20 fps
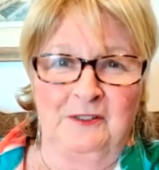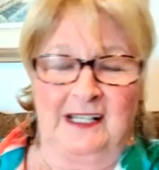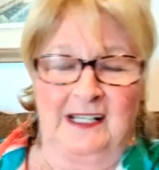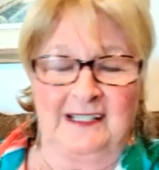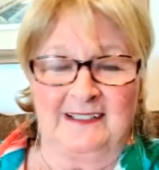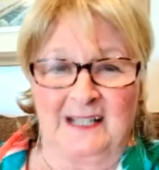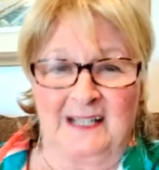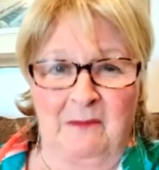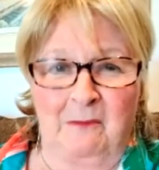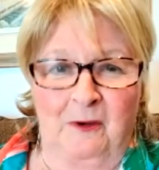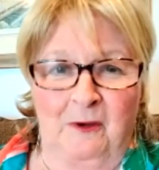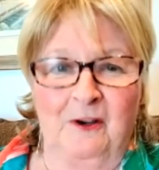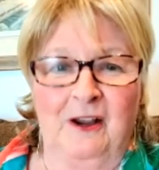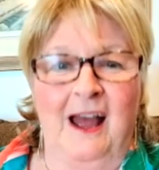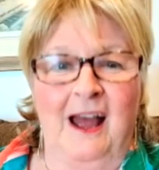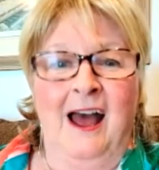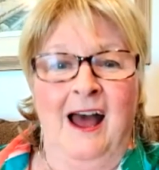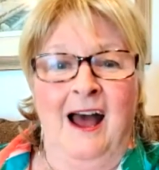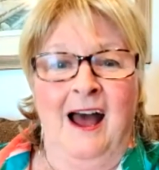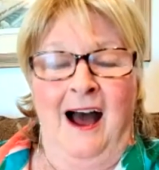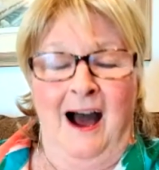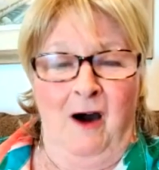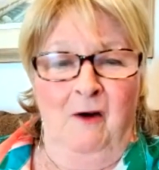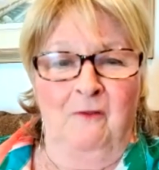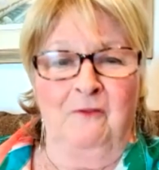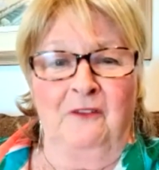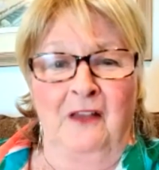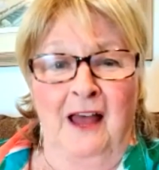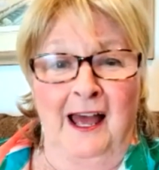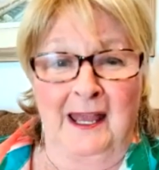December, I'll
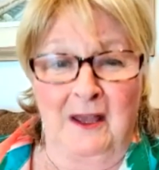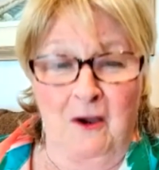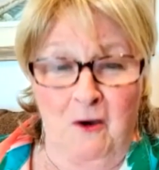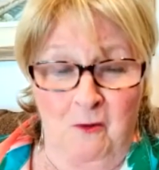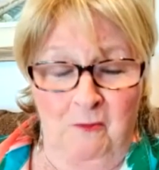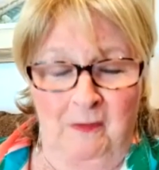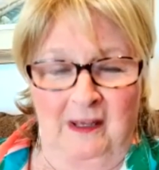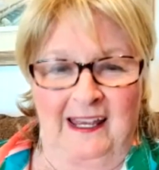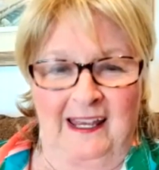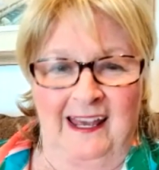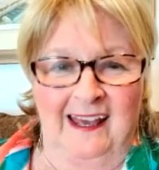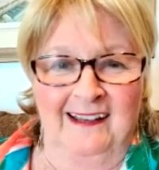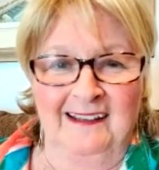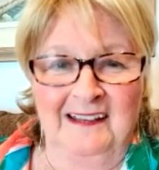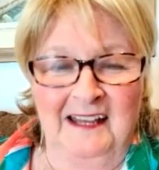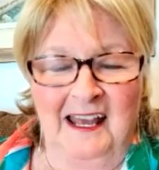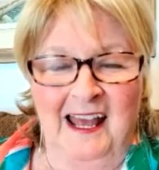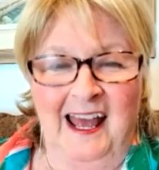fly home again,